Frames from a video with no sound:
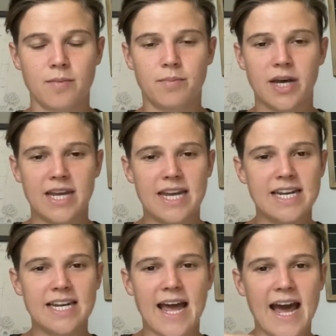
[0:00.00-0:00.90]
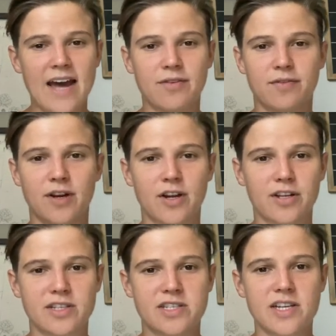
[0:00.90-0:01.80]
but he didn't have a very
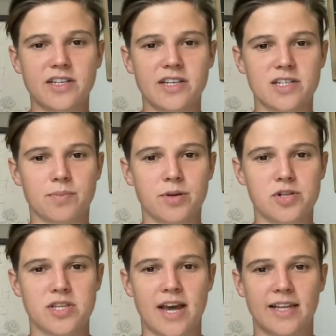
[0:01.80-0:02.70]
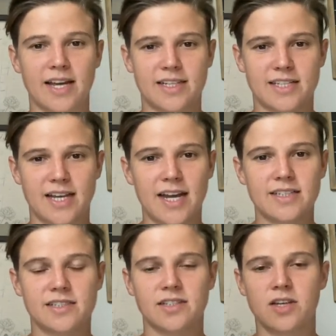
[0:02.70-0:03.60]
good ceiling to push that lactic
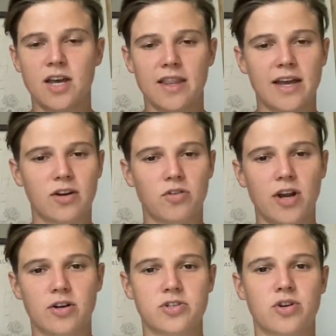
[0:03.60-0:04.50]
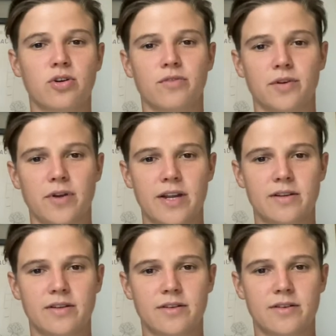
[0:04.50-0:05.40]
acid, that greater turnover rate.
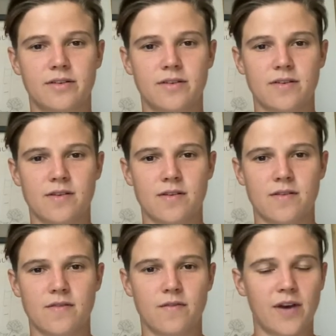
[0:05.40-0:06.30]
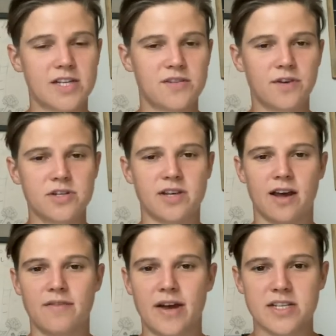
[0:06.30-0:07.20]
Vice versa,
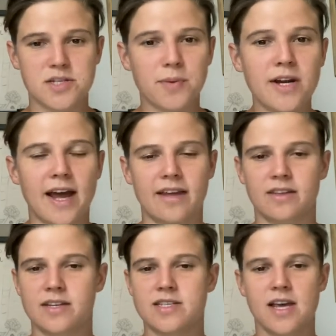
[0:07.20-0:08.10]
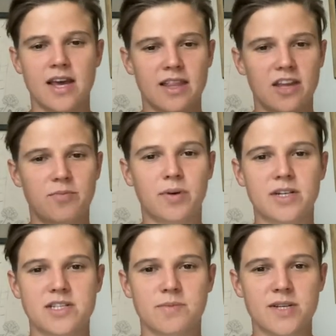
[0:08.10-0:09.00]
I've had sprint athletes. They've put
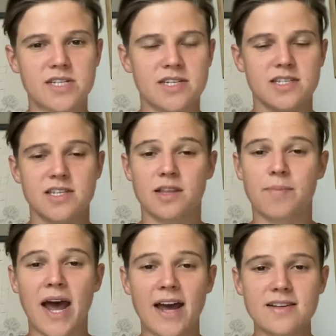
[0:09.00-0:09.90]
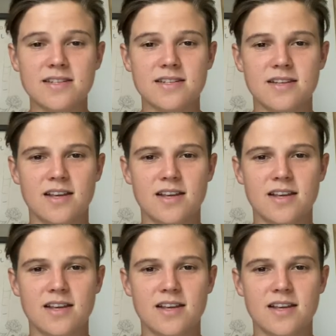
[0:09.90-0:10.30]
in some distance in the past,